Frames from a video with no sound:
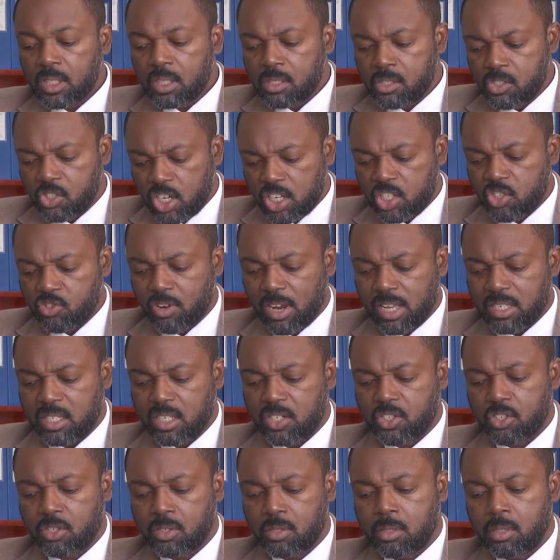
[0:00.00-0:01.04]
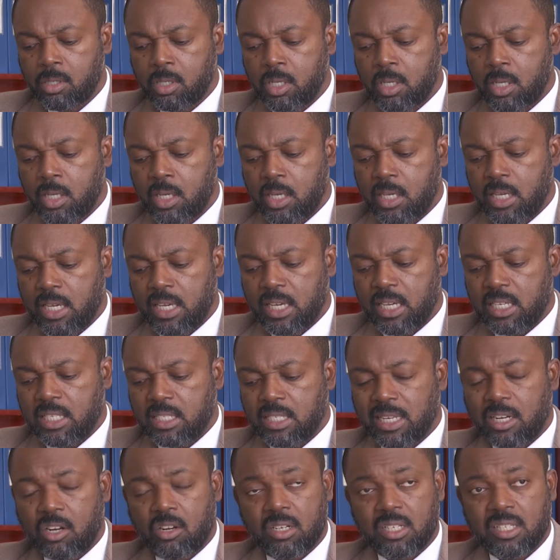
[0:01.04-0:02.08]
Just transition is
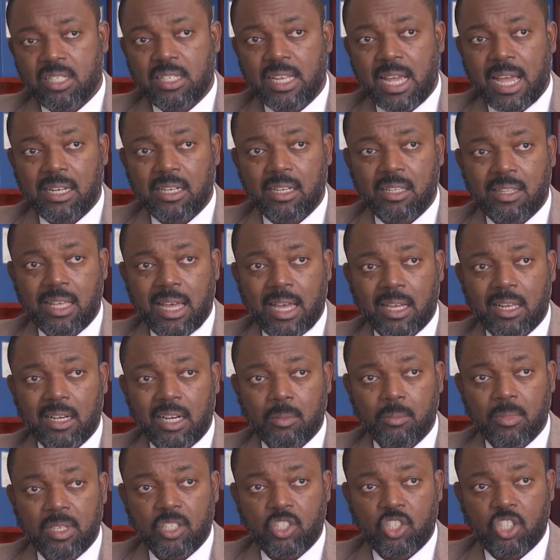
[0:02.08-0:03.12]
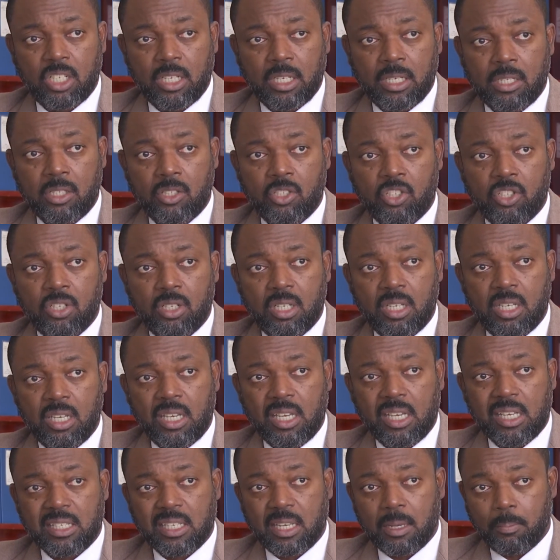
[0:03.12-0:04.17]
an understanding that climate change
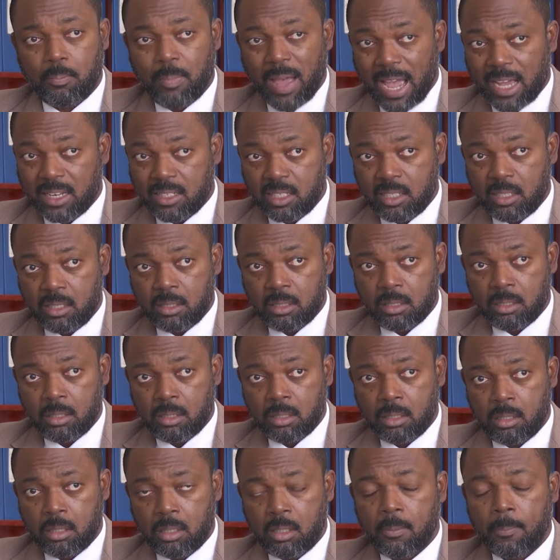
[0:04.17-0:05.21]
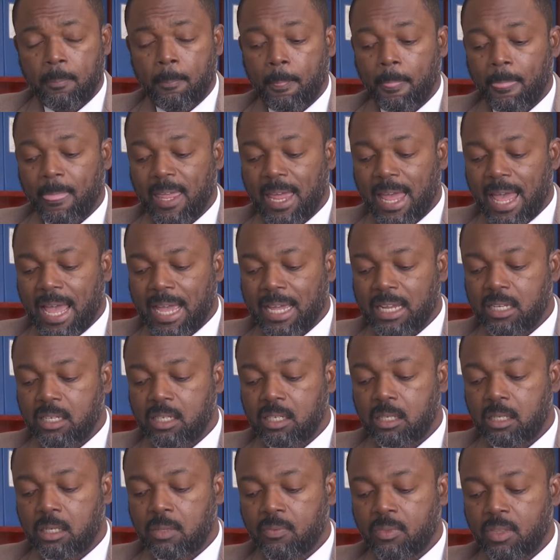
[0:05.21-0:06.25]
is impacting,
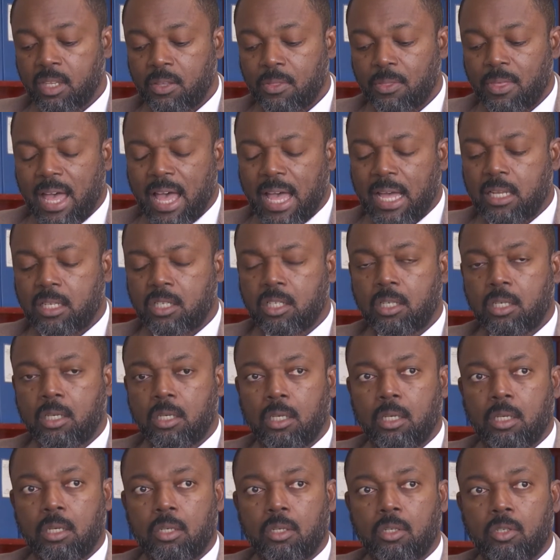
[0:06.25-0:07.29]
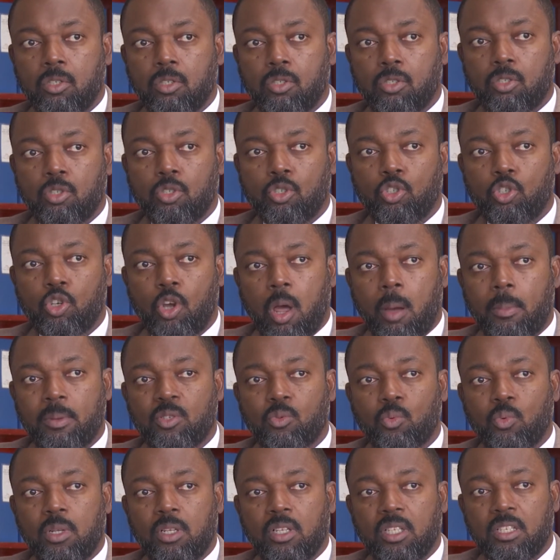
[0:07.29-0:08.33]
and that
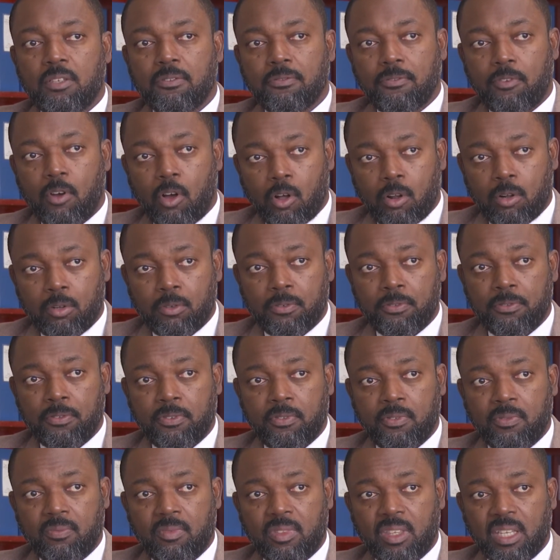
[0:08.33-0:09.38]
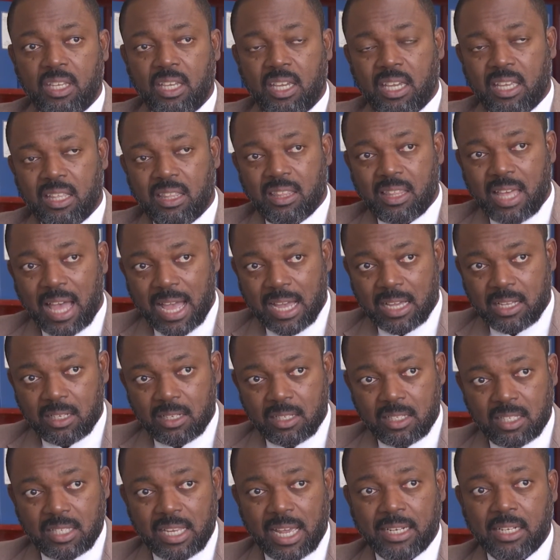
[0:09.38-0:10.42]
jobs will evolve in that
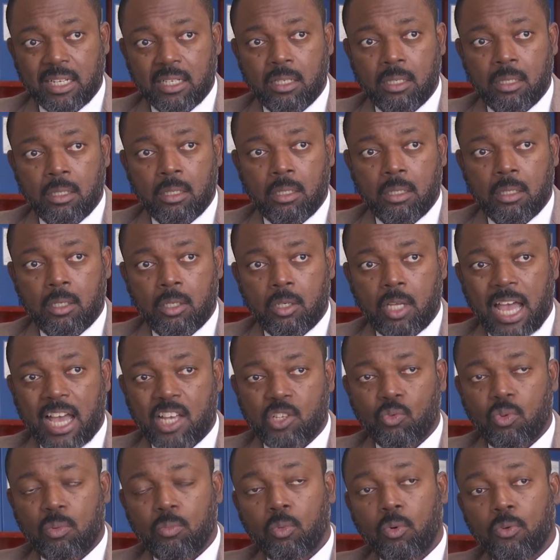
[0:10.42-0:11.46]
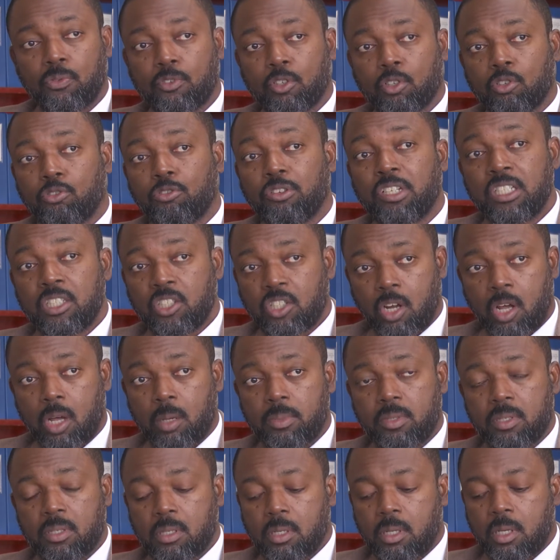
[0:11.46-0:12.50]
setting as we move to green
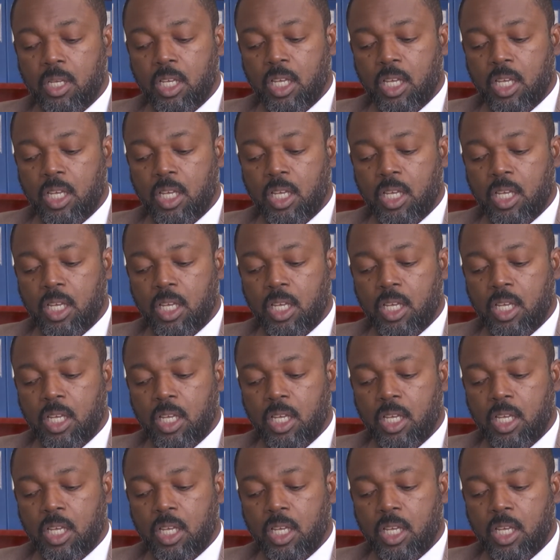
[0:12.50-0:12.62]
jobs,